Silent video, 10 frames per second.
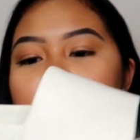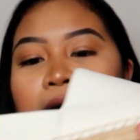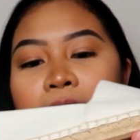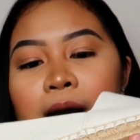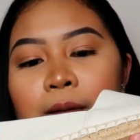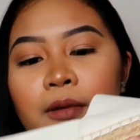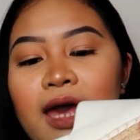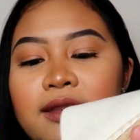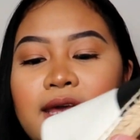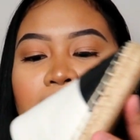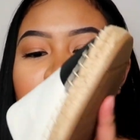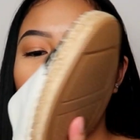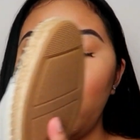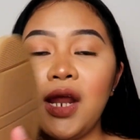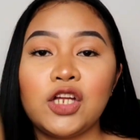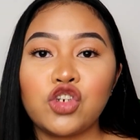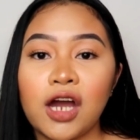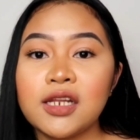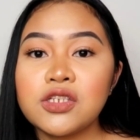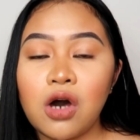And then when I
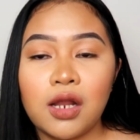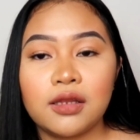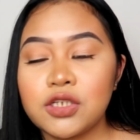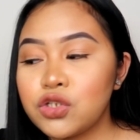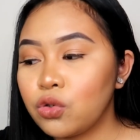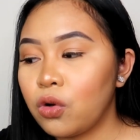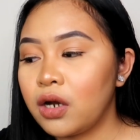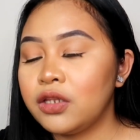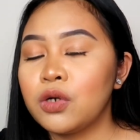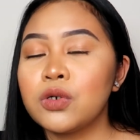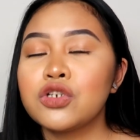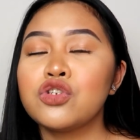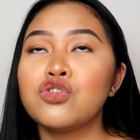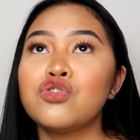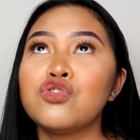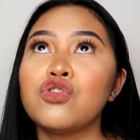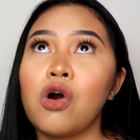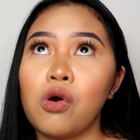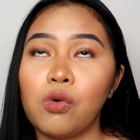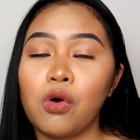tried this on at the store, they were
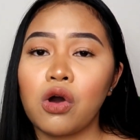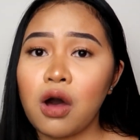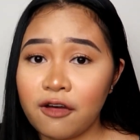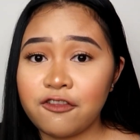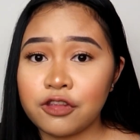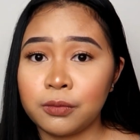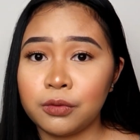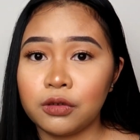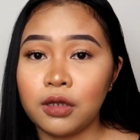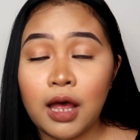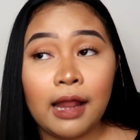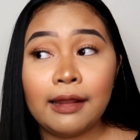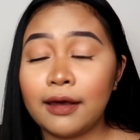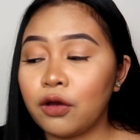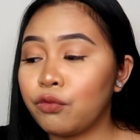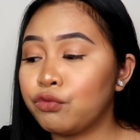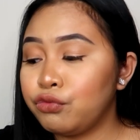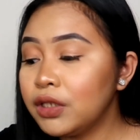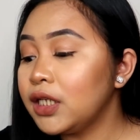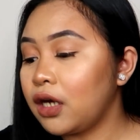so comfortable, like
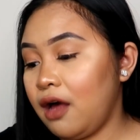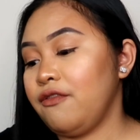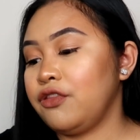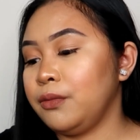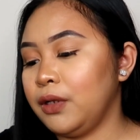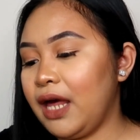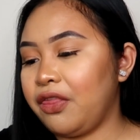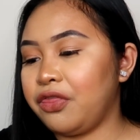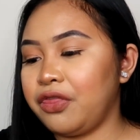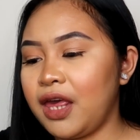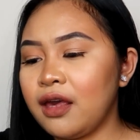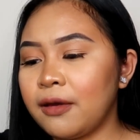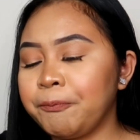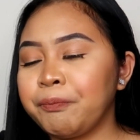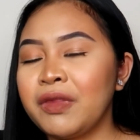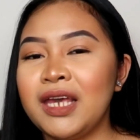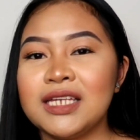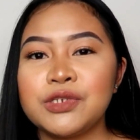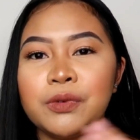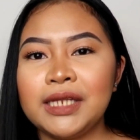really comfortable. I think
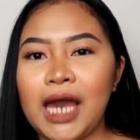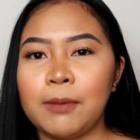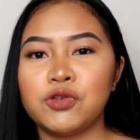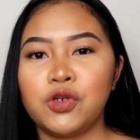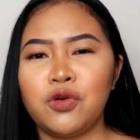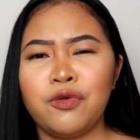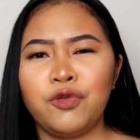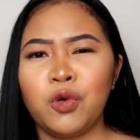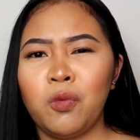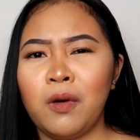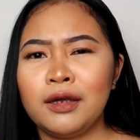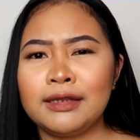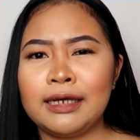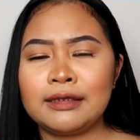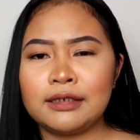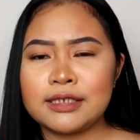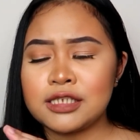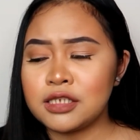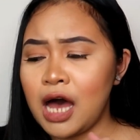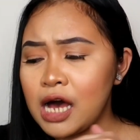it's really up to you if you want like the
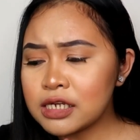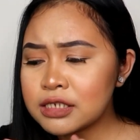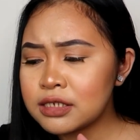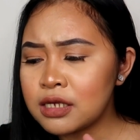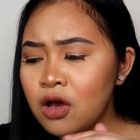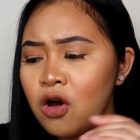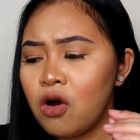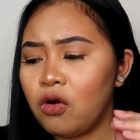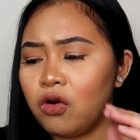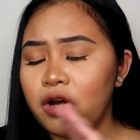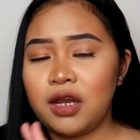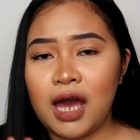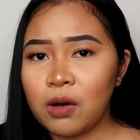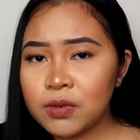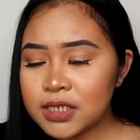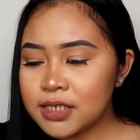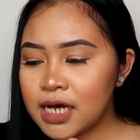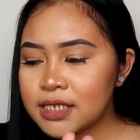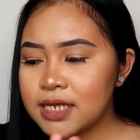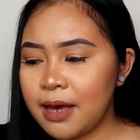socks or not with the
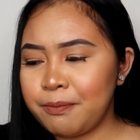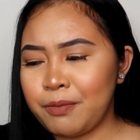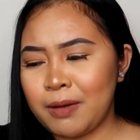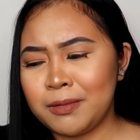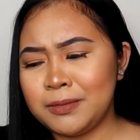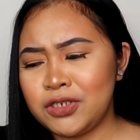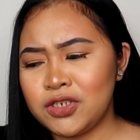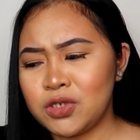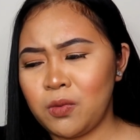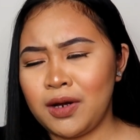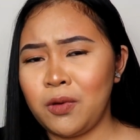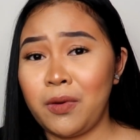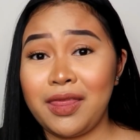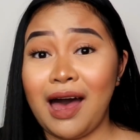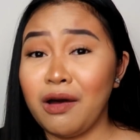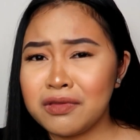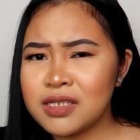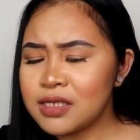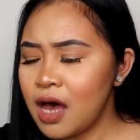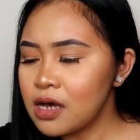socks. I probably just wear it without the
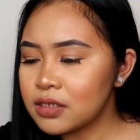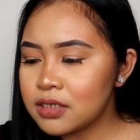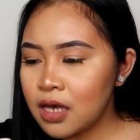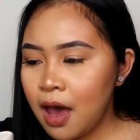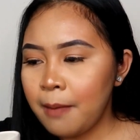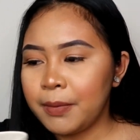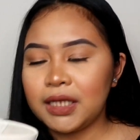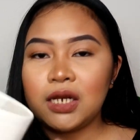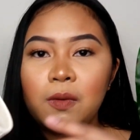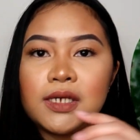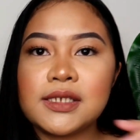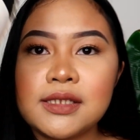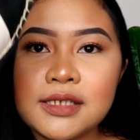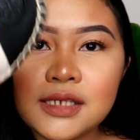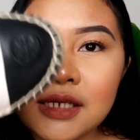socks. But anyways, this